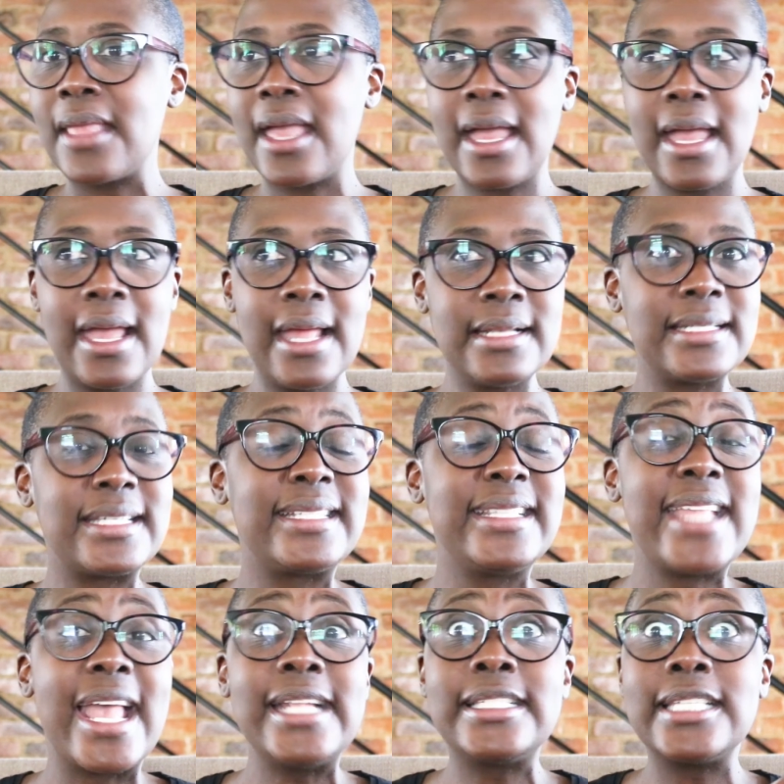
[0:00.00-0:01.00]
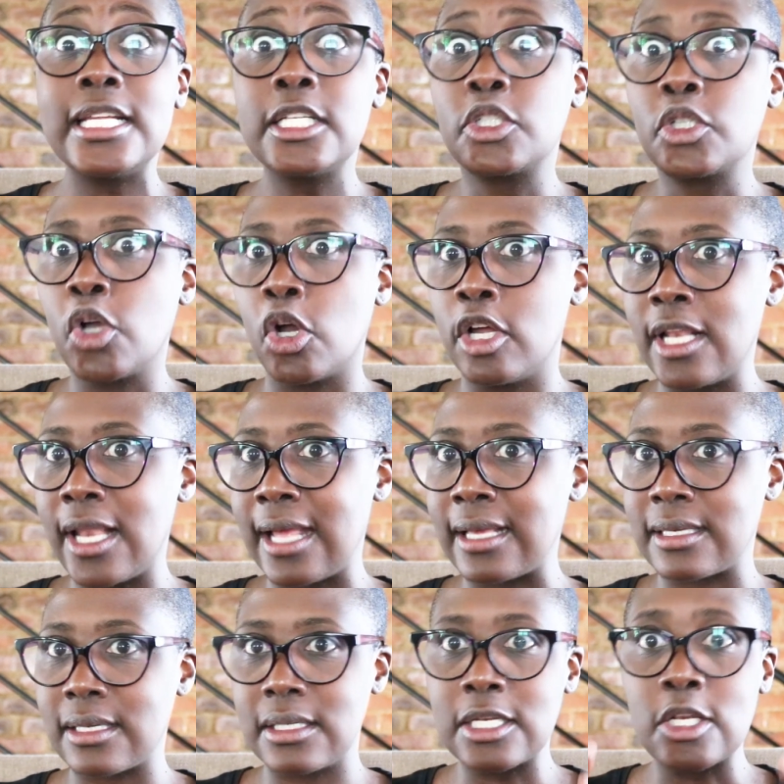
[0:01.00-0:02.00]
And they did good,
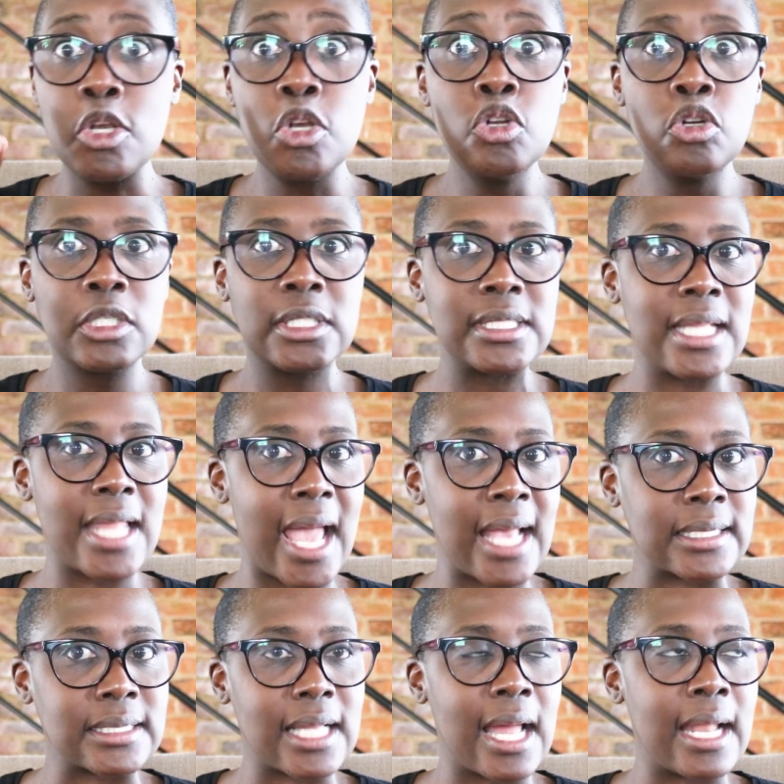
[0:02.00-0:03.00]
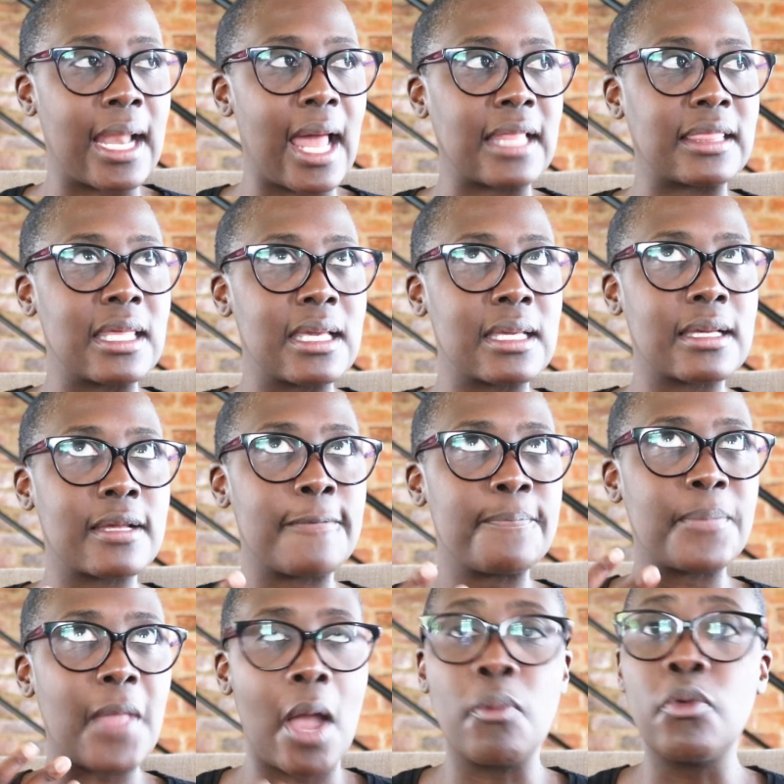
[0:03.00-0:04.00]
like it looked nice, and I think
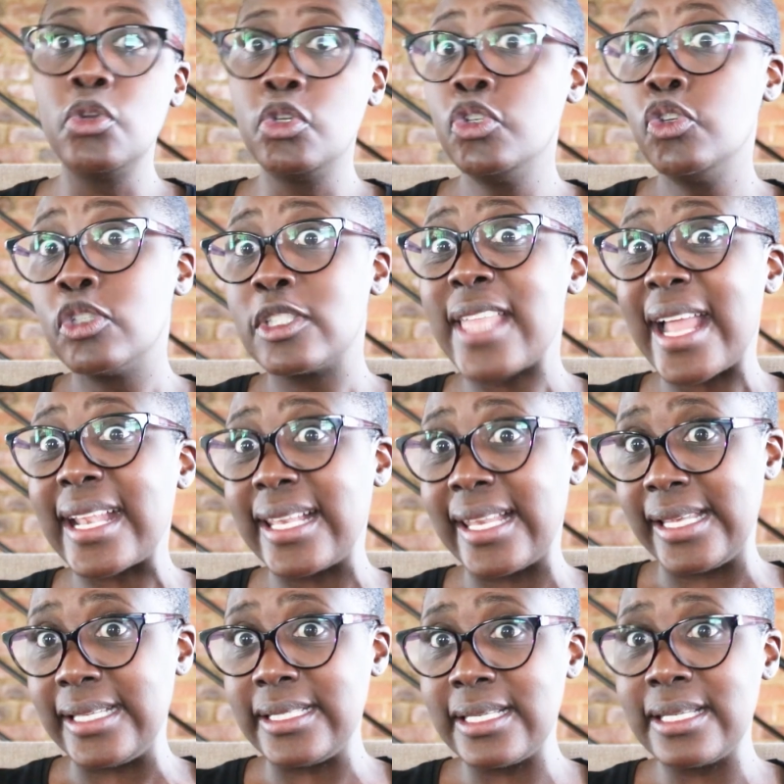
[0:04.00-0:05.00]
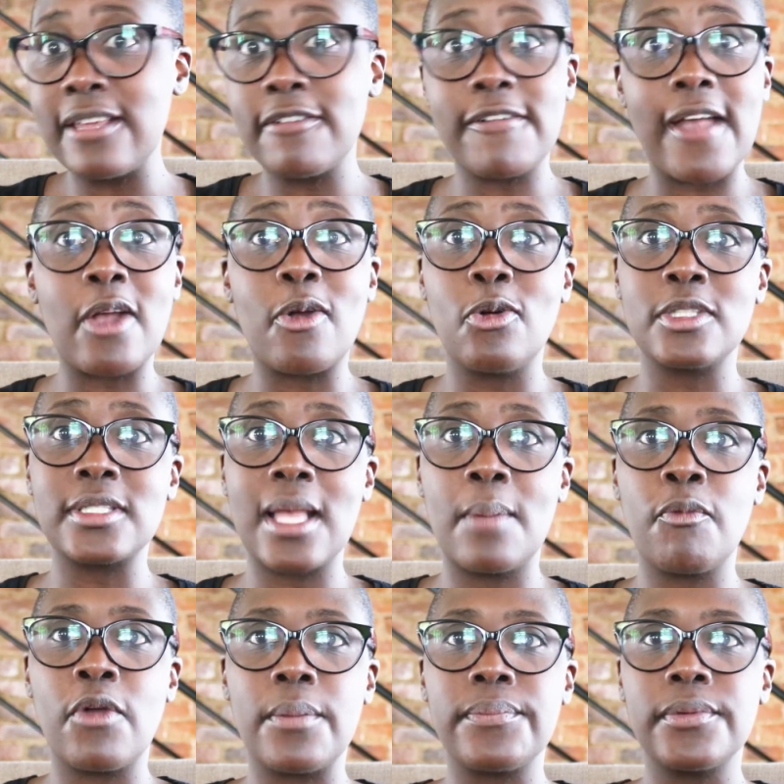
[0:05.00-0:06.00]
I will use that lady if I go
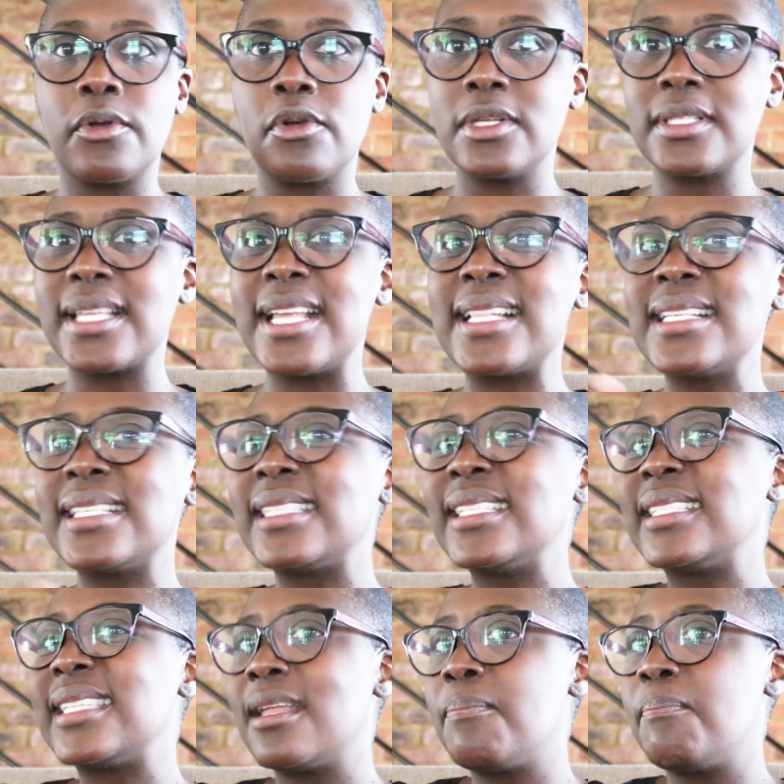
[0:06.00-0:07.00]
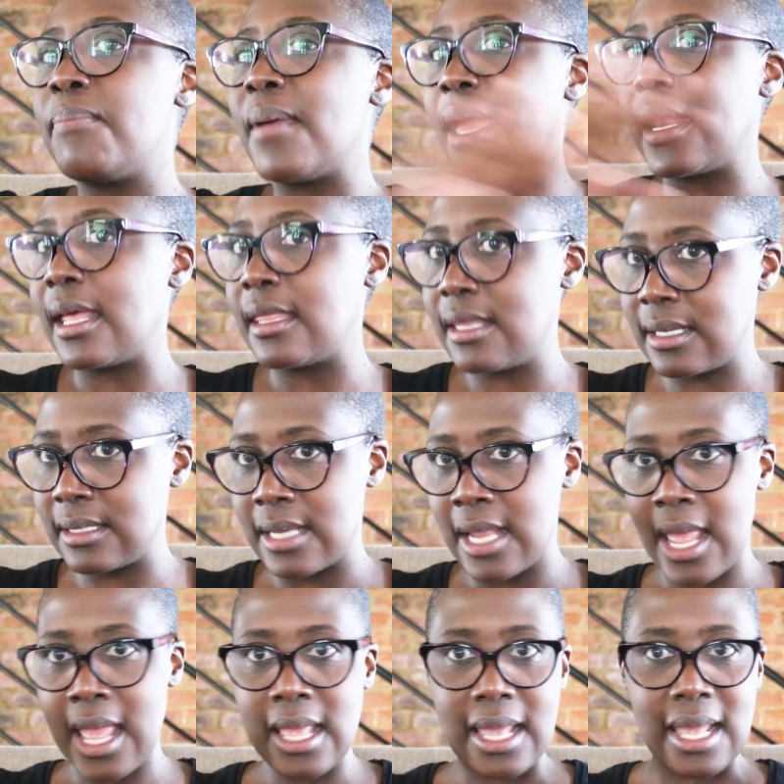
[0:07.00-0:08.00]
somewhere, because at least she did better than
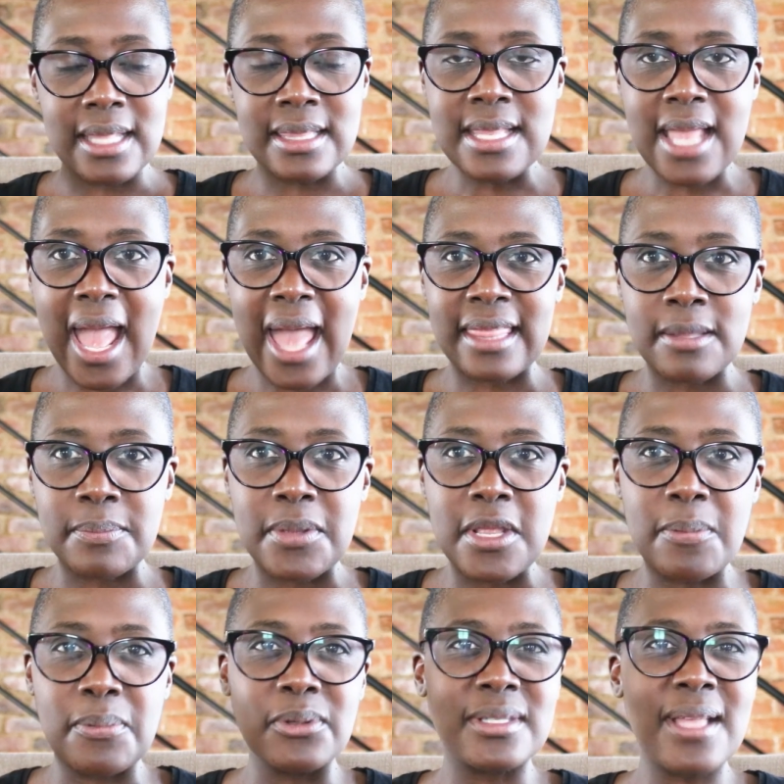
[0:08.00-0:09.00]
any other people.